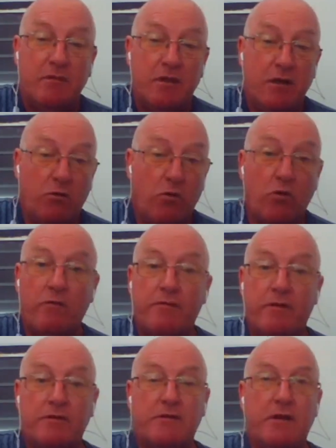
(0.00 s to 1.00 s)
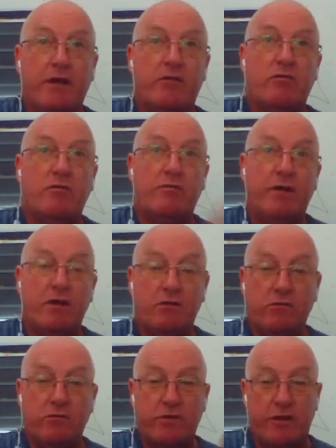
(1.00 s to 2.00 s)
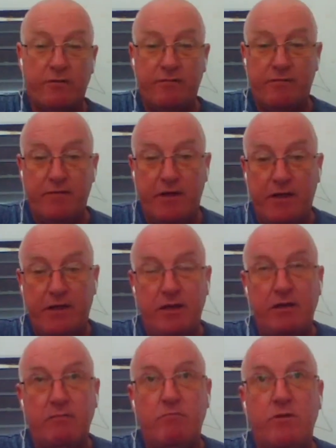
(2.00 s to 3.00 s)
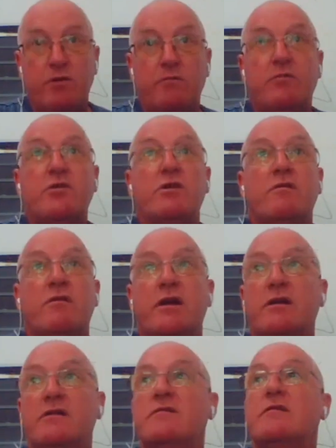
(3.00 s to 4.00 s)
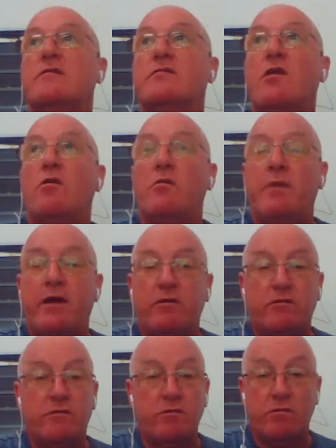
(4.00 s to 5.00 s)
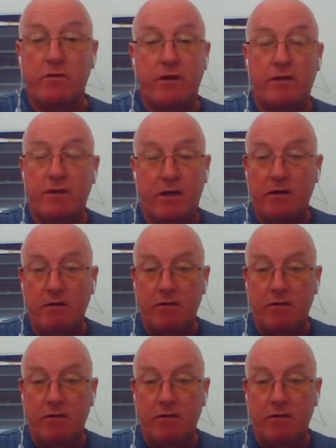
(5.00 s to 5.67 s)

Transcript: all of this electric vehicle stuff and the wind generators and the solar panels and all of that,